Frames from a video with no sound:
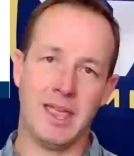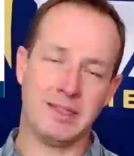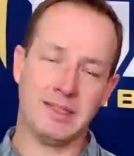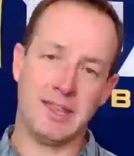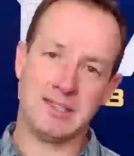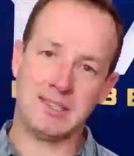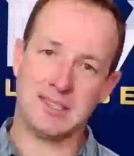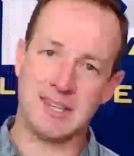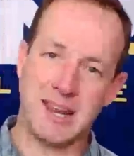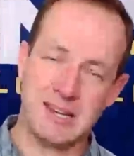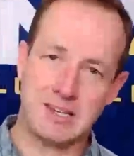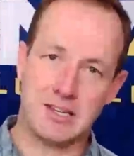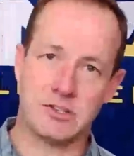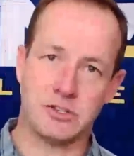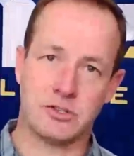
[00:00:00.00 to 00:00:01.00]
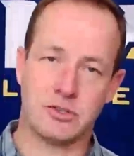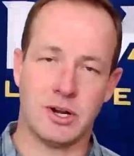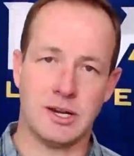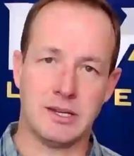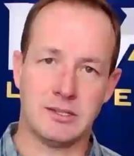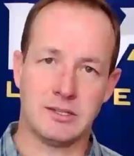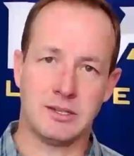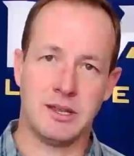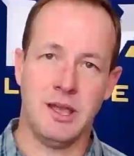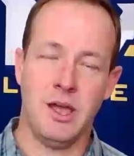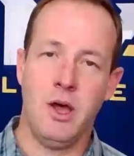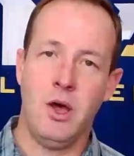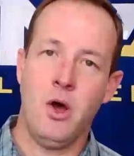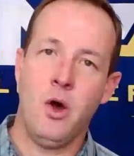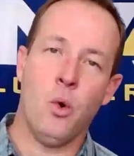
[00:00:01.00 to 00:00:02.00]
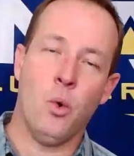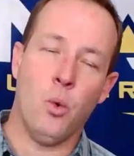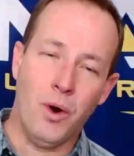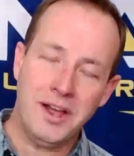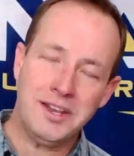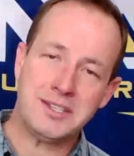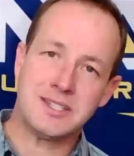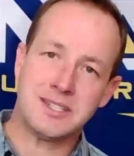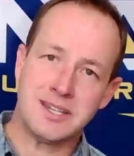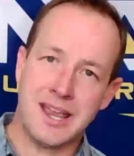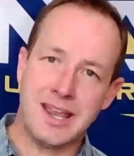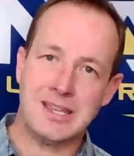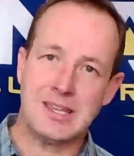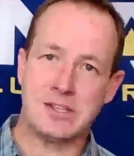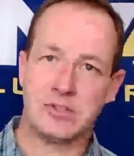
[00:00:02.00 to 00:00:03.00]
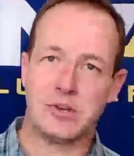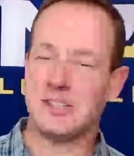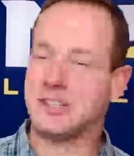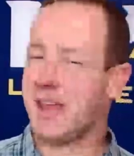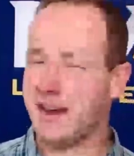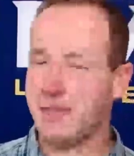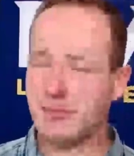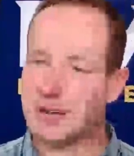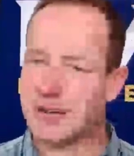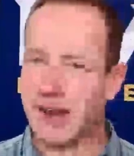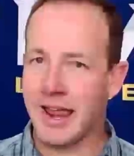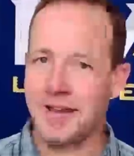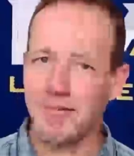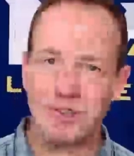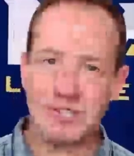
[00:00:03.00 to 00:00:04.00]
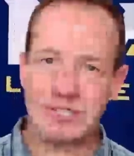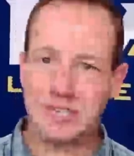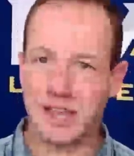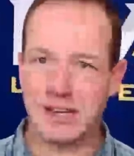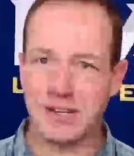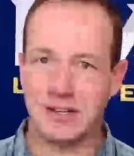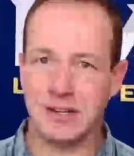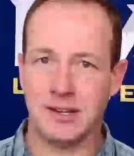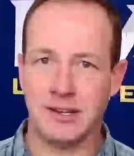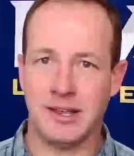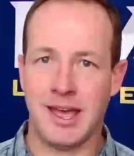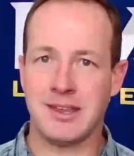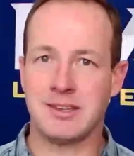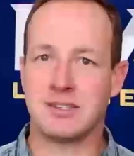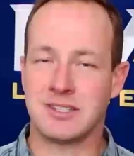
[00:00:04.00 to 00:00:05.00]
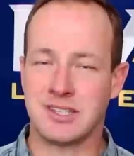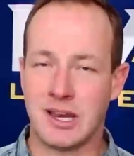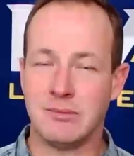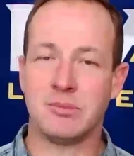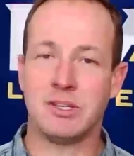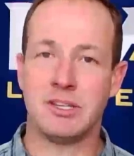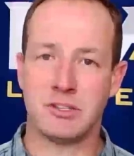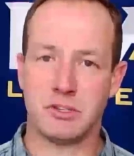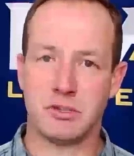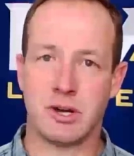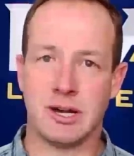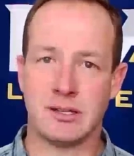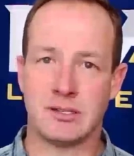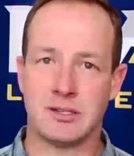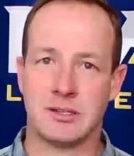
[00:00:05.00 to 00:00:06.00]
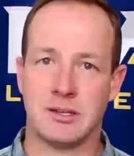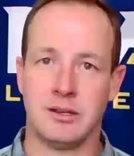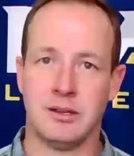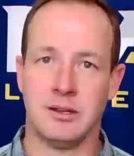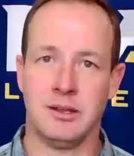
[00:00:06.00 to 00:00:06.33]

And then site constraints. What site constraints? Every site has some constraints.